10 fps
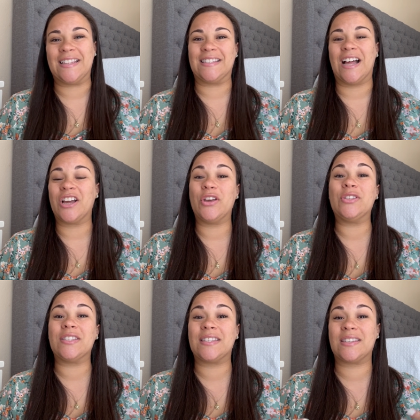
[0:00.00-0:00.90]
It's not
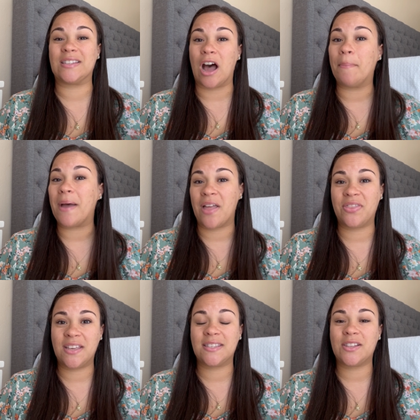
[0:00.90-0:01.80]
going to stop
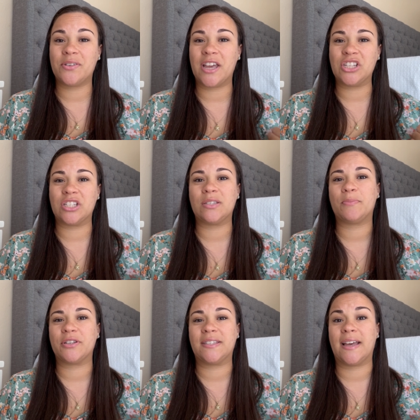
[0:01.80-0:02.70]
at these locations
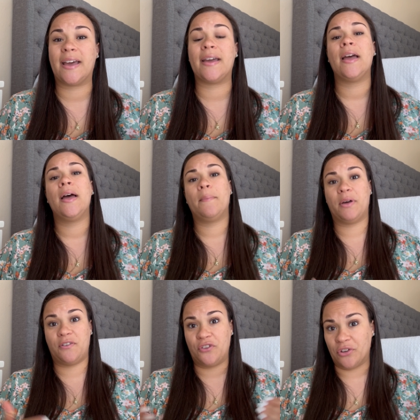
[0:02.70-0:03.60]
per se,
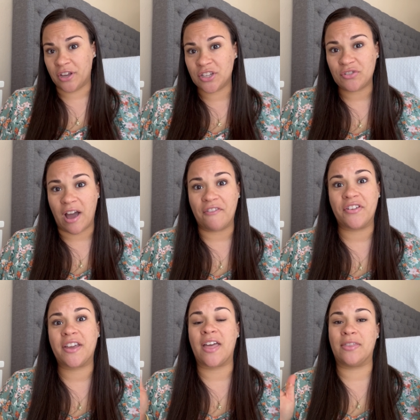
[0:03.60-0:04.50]
but if you're in
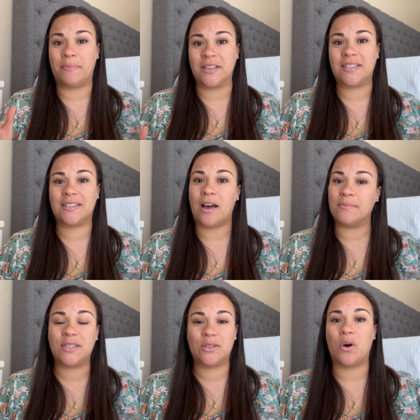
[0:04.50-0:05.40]
traffic and the bus
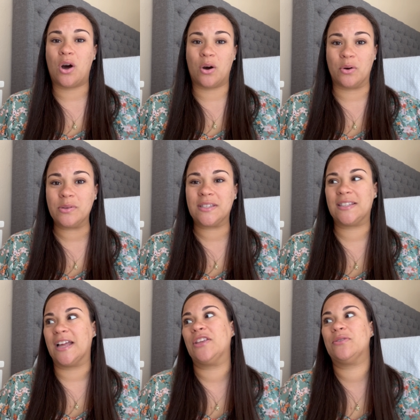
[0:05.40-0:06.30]
comes to a
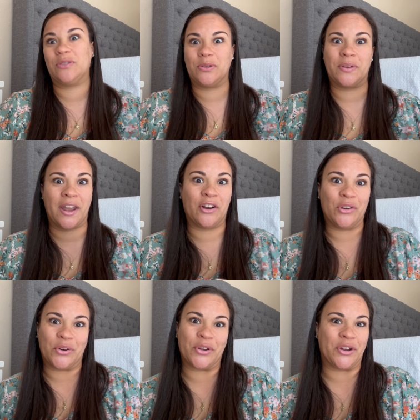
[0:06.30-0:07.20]
halt, then you do get a
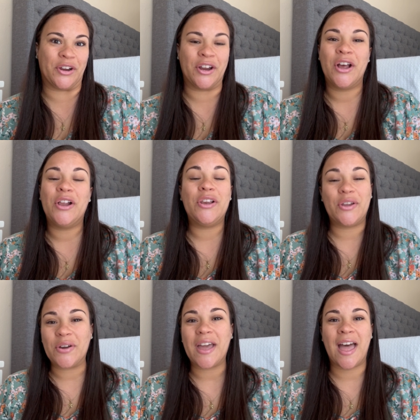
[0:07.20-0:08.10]
longer
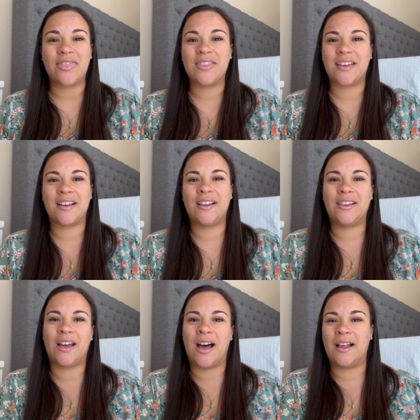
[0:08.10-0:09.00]
look at the
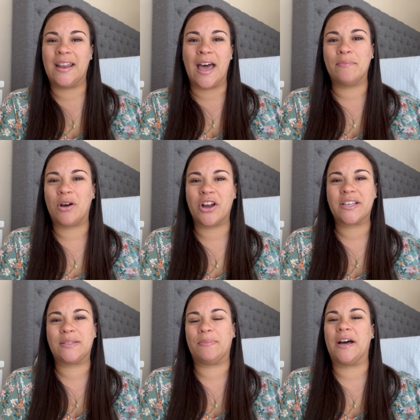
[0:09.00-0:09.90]

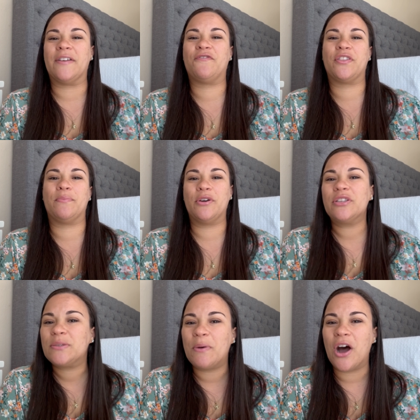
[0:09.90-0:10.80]
landmarks, but for the
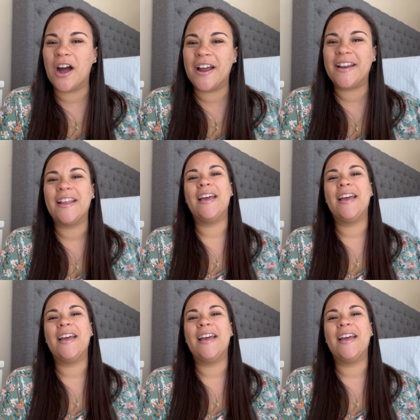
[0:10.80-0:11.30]
most part,